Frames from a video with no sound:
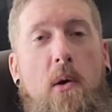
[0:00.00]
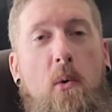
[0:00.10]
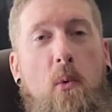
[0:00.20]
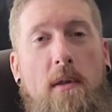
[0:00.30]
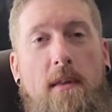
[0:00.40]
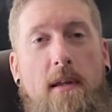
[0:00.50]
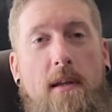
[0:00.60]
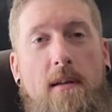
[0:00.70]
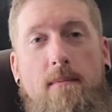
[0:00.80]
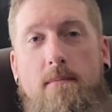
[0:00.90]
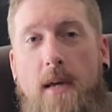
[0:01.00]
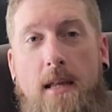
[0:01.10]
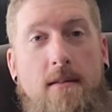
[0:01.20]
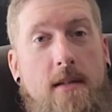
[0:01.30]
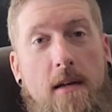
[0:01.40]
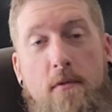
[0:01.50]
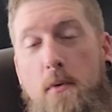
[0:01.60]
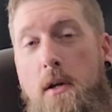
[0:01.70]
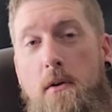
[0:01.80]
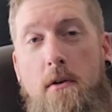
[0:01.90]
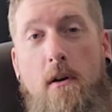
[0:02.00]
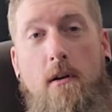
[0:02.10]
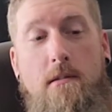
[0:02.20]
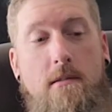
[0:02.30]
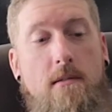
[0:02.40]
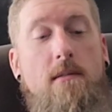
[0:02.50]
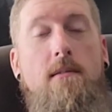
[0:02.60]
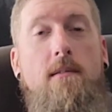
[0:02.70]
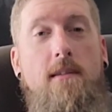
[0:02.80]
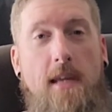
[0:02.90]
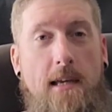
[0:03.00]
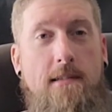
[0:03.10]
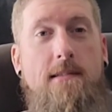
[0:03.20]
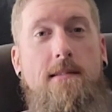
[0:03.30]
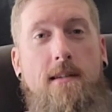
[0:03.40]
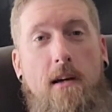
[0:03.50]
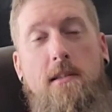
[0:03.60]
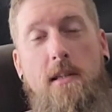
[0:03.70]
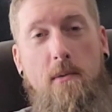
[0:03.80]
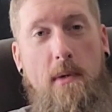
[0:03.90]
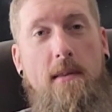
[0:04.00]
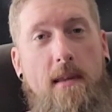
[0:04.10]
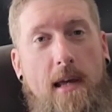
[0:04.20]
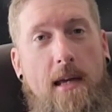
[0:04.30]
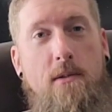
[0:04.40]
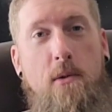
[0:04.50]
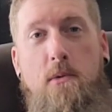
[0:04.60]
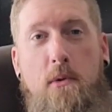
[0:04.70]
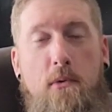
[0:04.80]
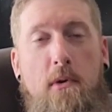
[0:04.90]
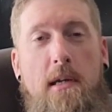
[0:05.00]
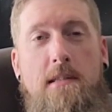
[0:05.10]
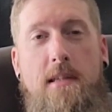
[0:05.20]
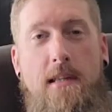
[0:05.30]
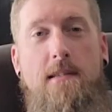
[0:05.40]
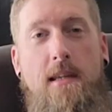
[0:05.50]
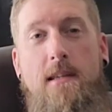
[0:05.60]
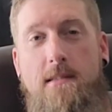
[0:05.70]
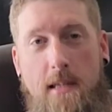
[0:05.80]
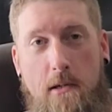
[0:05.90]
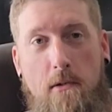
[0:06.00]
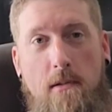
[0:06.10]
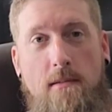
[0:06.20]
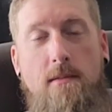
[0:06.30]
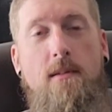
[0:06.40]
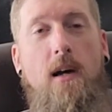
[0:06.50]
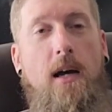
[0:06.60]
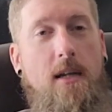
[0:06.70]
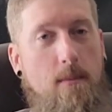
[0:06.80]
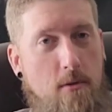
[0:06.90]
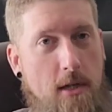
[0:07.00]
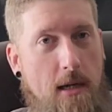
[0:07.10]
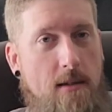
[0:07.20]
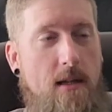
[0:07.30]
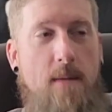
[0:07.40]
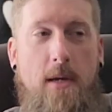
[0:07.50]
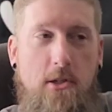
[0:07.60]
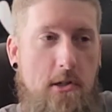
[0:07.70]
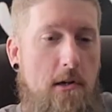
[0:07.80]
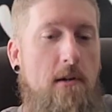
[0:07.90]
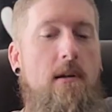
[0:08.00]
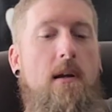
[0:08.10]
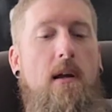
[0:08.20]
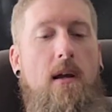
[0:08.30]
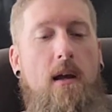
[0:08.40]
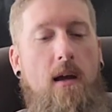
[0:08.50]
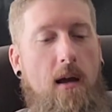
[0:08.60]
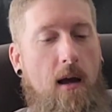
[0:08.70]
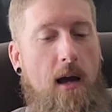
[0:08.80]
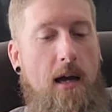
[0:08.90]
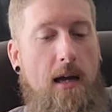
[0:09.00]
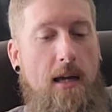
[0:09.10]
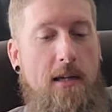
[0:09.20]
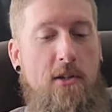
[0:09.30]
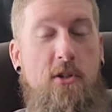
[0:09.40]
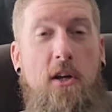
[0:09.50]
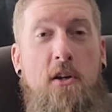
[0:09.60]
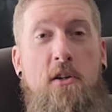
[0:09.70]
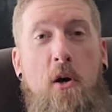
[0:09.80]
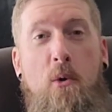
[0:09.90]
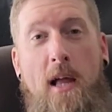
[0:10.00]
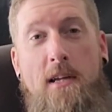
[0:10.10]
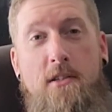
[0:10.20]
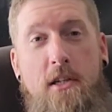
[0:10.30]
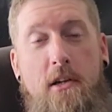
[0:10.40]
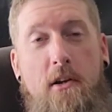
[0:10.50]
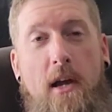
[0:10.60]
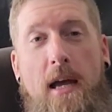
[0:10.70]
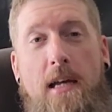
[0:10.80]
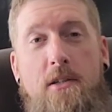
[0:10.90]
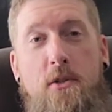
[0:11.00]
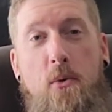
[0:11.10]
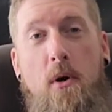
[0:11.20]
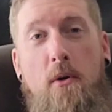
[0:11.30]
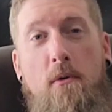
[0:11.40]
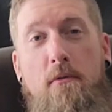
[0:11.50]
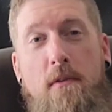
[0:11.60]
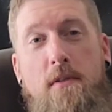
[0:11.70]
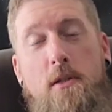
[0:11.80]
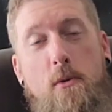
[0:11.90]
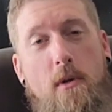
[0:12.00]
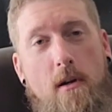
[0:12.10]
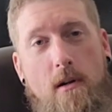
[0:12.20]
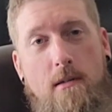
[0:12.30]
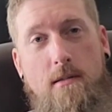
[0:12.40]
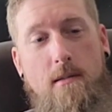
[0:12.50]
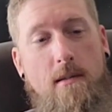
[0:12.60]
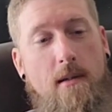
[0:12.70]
with it inside of 300 yards. Yes, hunting with a .223 in Tennessee is legal. I double checked, I made sure. I shot a doe last year at 252 yards